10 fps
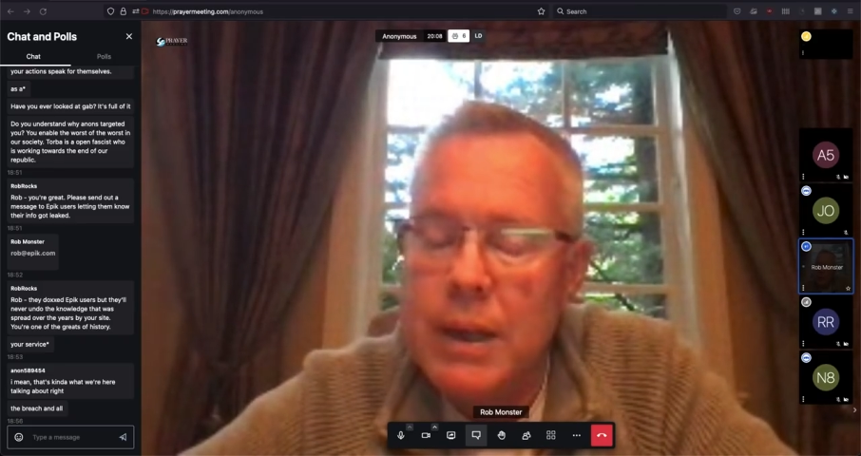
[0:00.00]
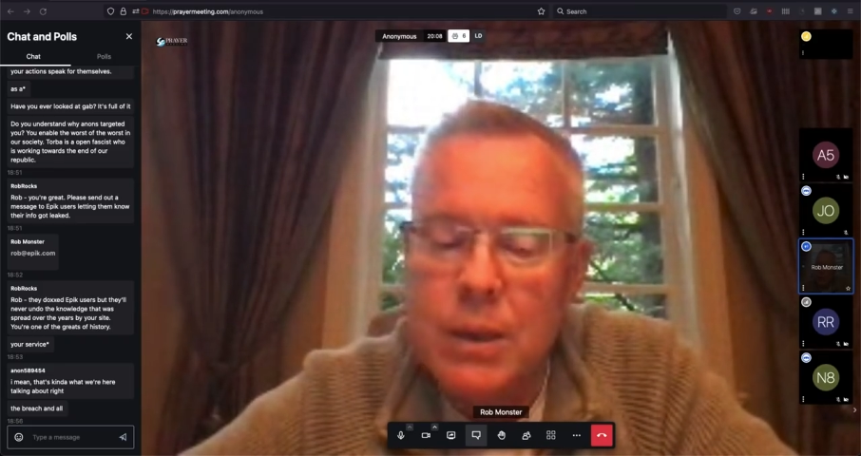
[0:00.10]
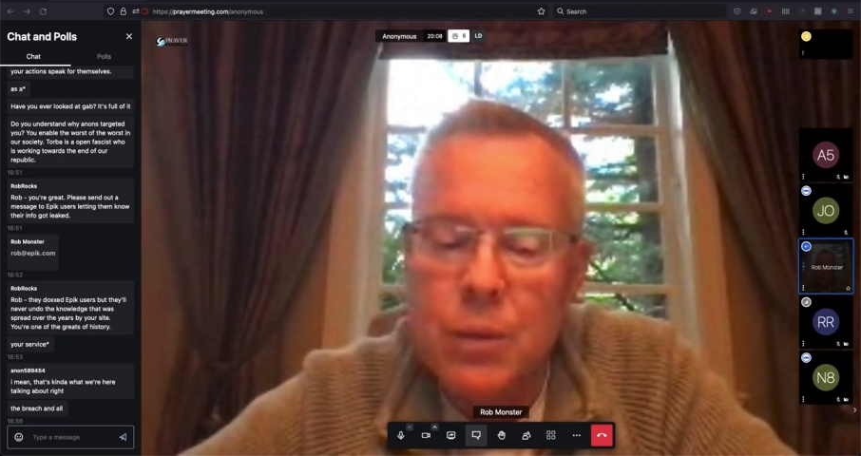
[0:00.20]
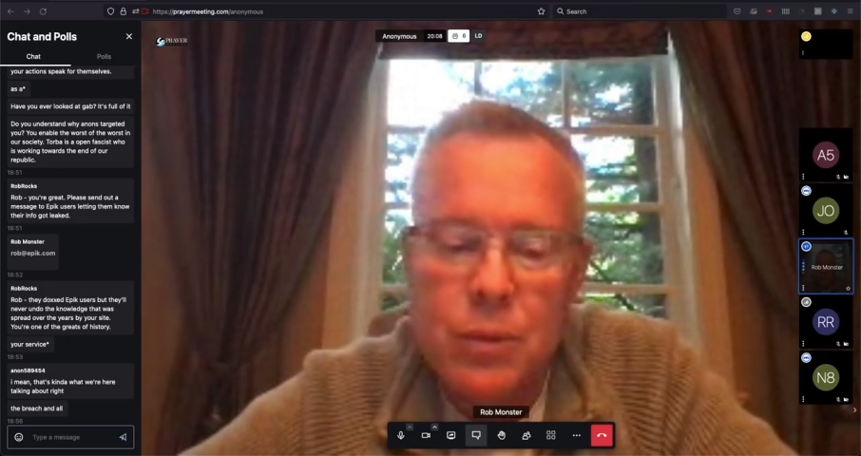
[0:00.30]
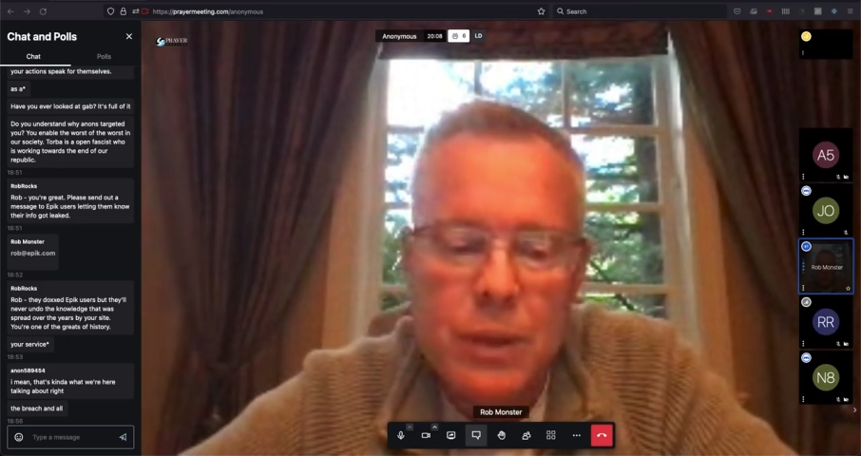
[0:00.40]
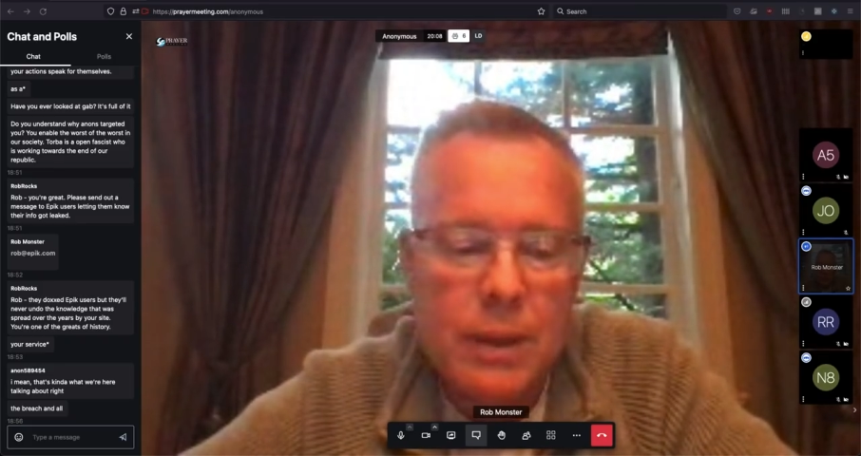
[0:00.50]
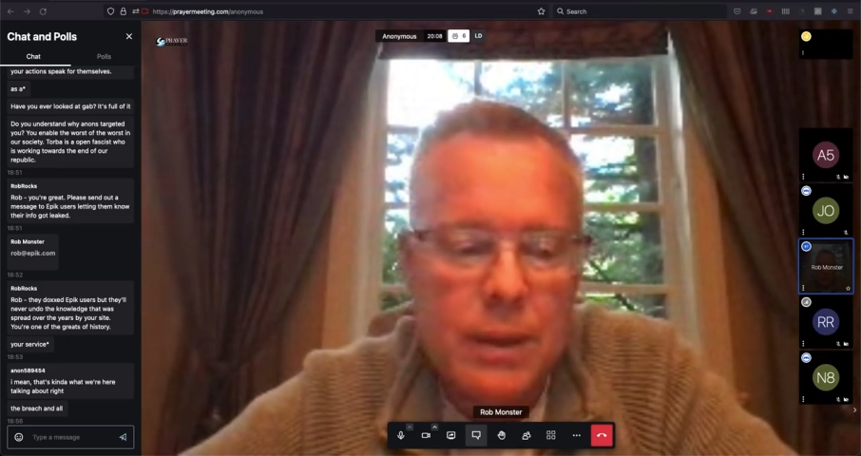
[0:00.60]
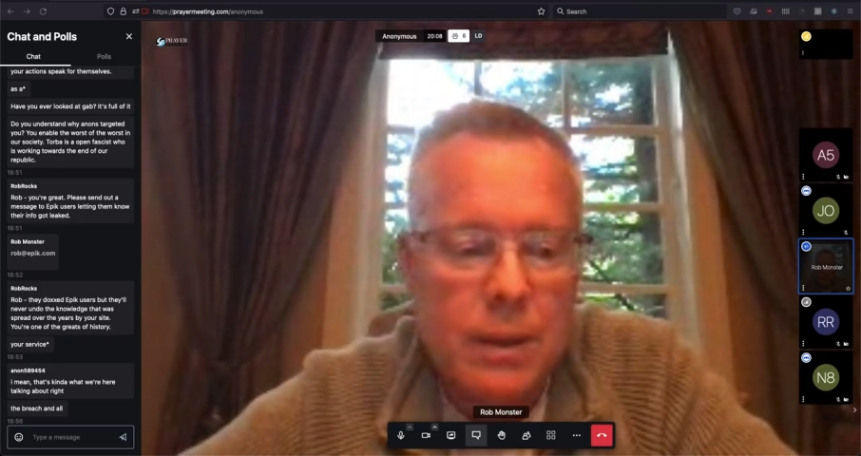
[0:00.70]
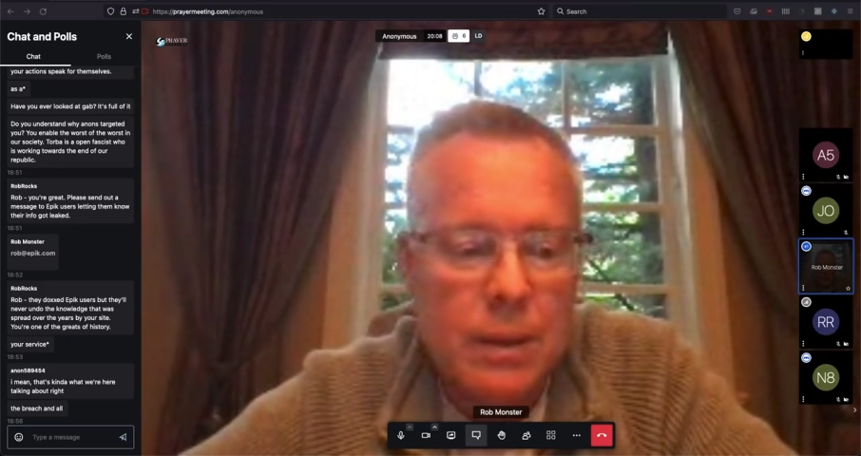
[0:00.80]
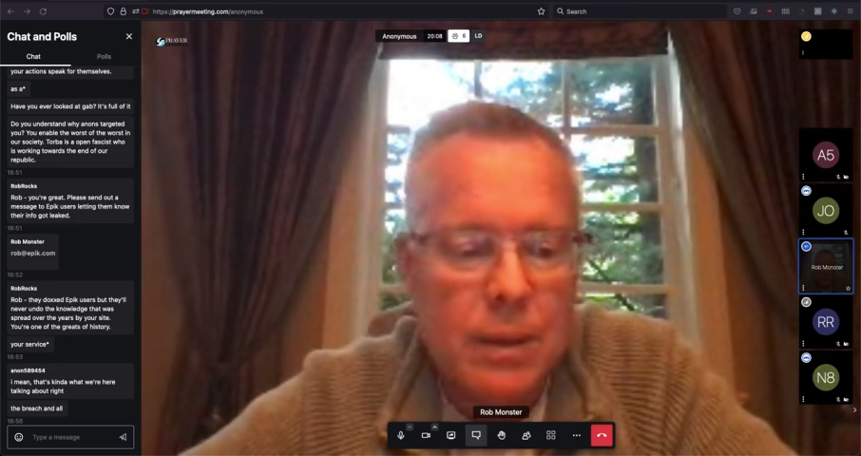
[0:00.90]
I don't think
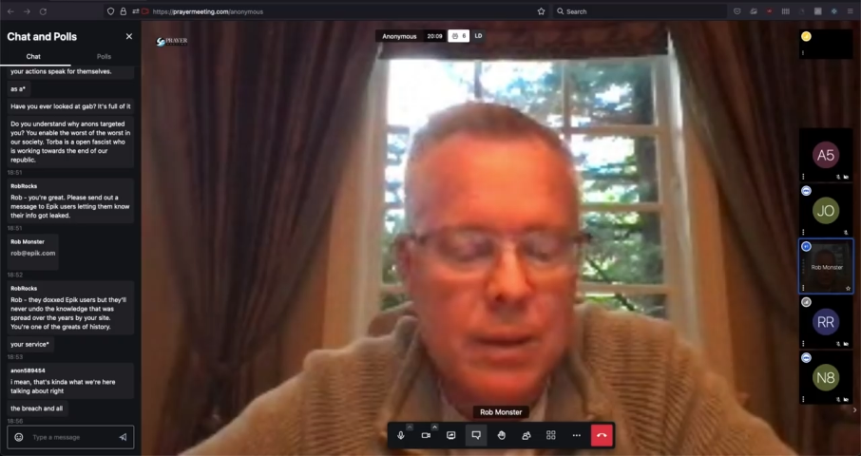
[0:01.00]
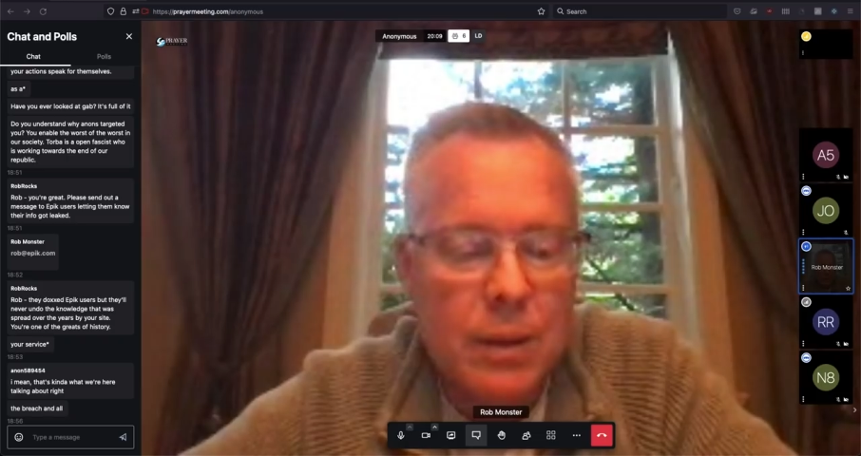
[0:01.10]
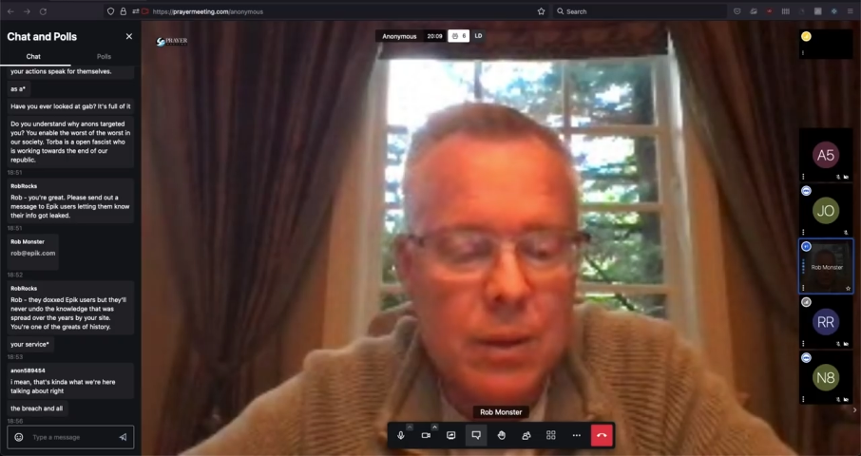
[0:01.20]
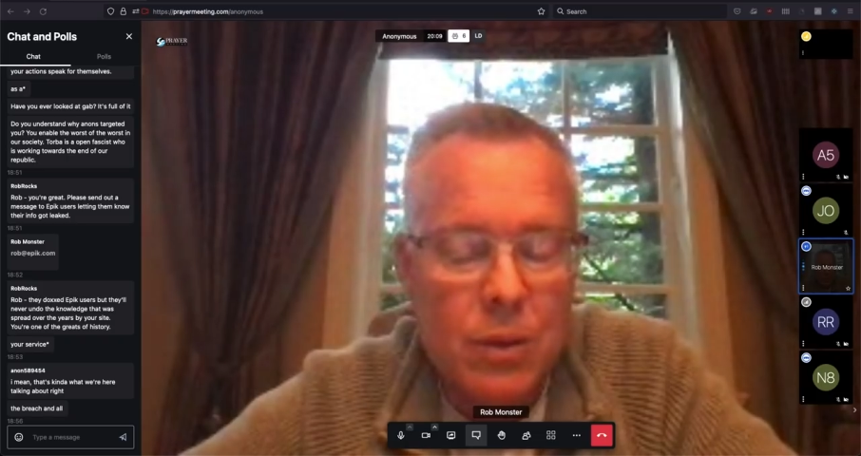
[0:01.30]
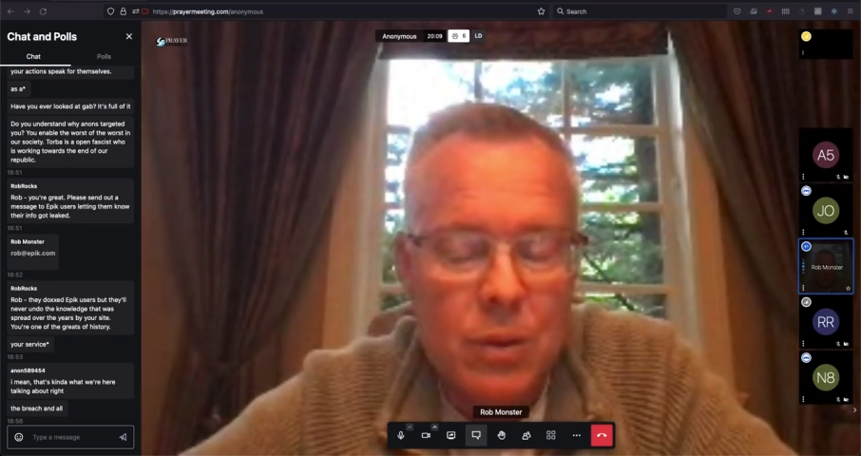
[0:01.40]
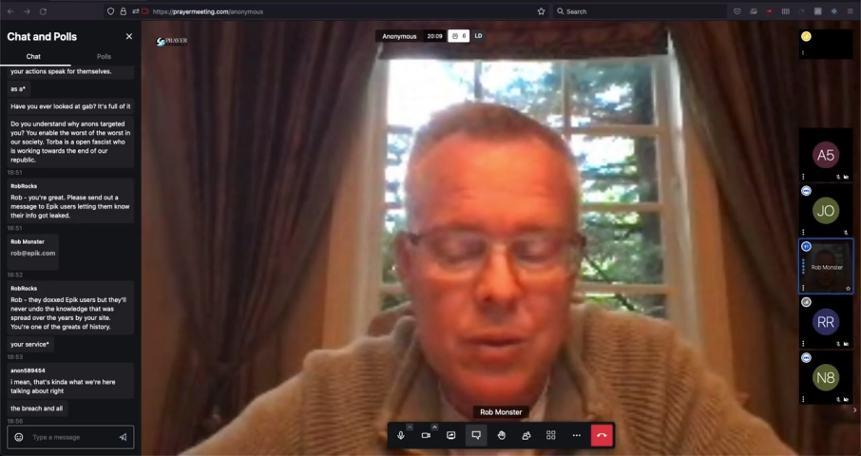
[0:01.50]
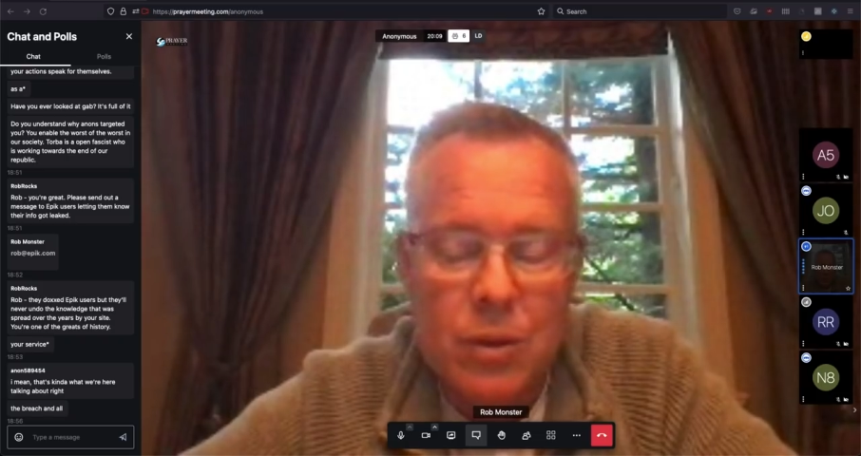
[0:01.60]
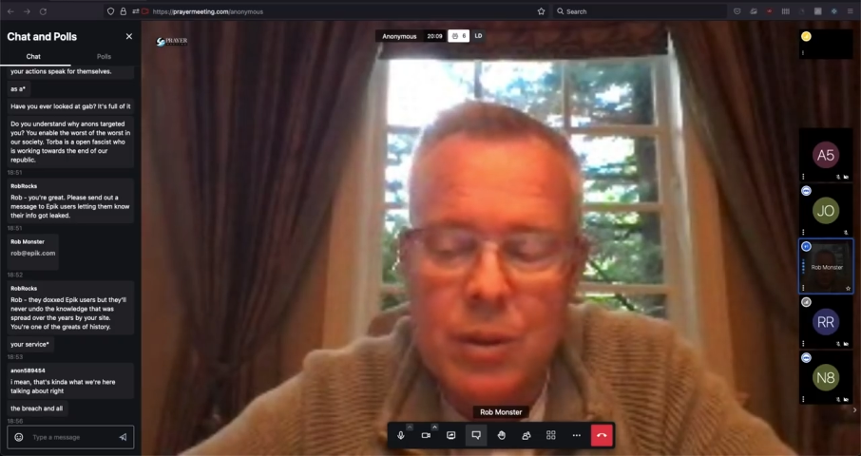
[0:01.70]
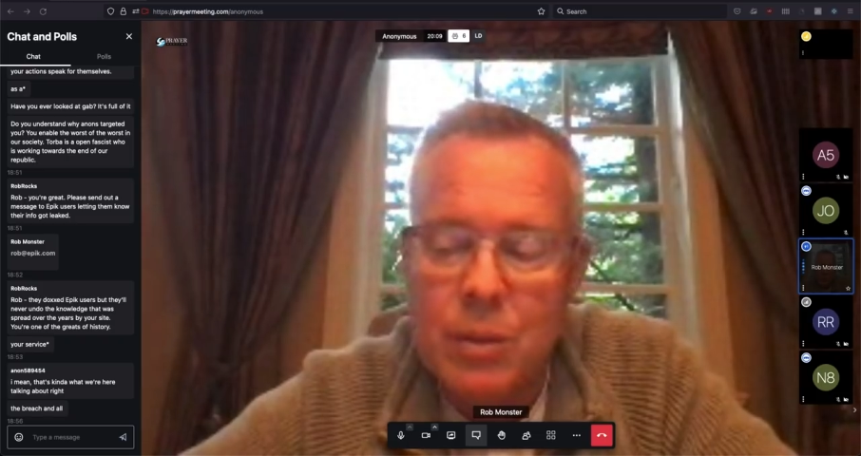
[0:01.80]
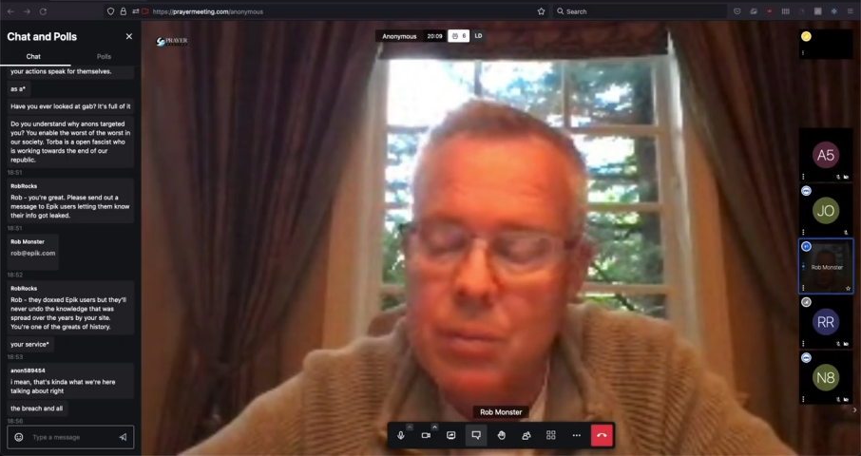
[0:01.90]
that there is
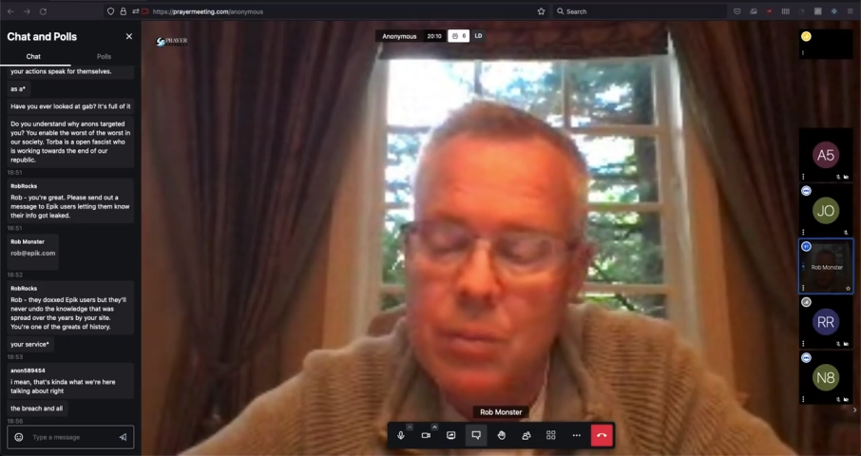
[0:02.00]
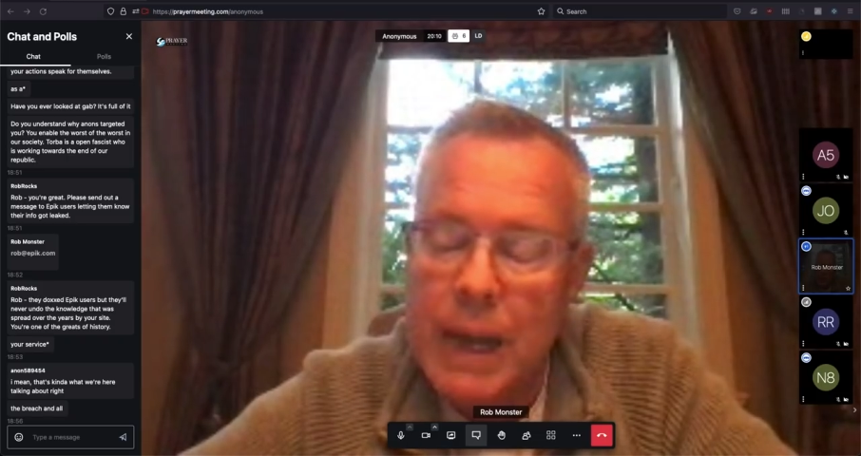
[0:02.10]
an